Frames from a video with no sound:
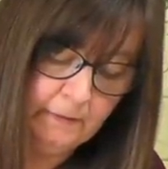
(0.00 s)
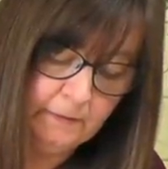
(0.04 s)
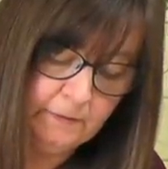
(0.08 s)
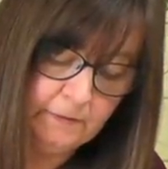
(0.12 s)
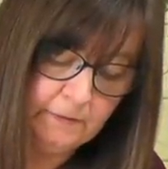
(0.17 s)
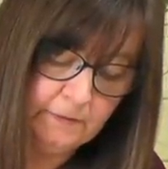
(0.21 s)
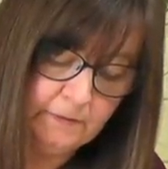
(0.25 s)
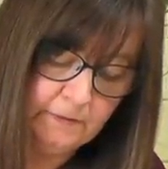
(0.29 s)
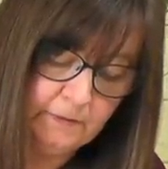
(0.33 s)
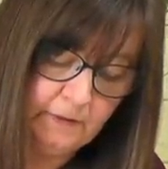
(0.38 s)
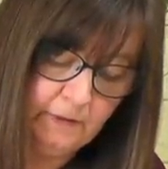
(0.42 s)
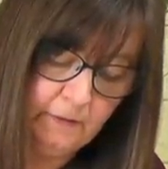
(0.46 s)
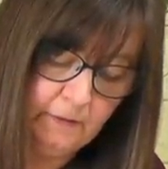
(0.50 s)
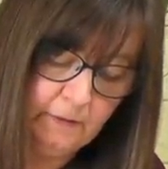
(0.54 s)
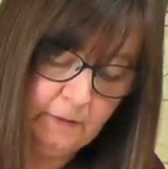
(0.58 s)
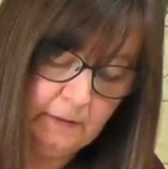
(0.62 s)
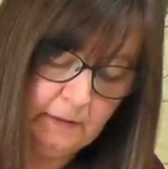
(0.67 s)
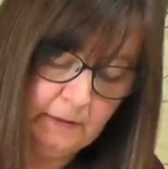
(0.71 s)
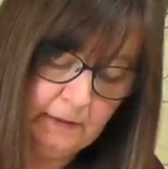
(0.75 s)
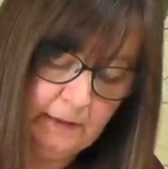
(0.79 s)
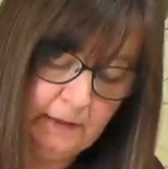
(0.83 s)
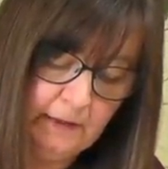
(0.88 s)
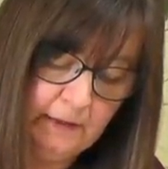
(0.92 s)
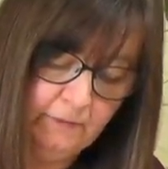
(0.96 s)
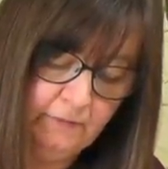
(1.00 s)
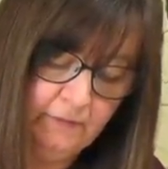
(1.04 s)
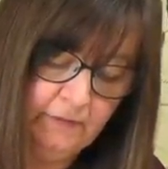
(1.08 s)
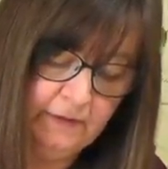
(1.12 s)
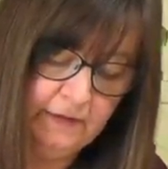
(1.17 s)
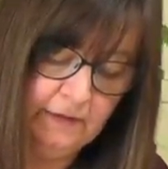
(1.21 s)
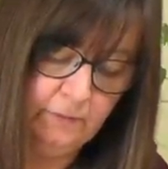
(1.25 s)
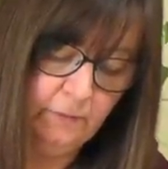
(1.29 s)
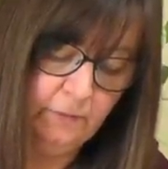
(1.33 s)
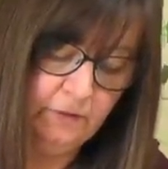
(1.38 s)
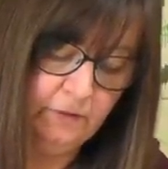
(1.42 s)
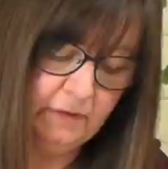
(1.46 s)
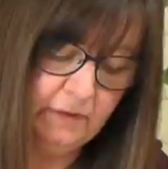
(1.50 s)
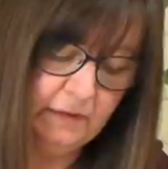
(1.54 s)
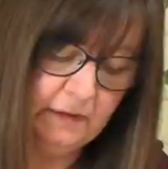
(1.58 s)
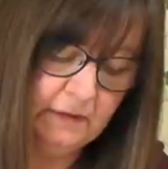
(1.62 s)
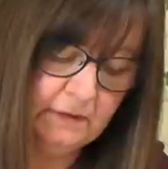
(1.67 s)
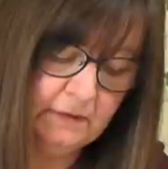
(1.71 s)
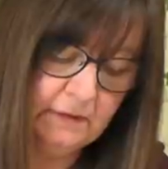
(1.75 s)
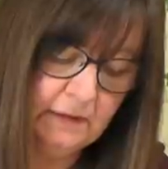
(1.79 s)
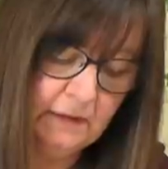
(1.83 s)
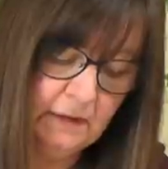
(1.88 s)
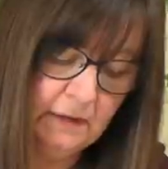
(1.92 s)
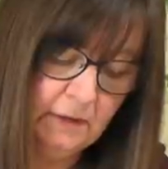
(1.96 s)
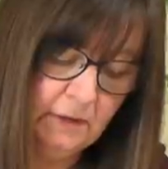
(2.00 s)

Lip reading: just going carefully with this.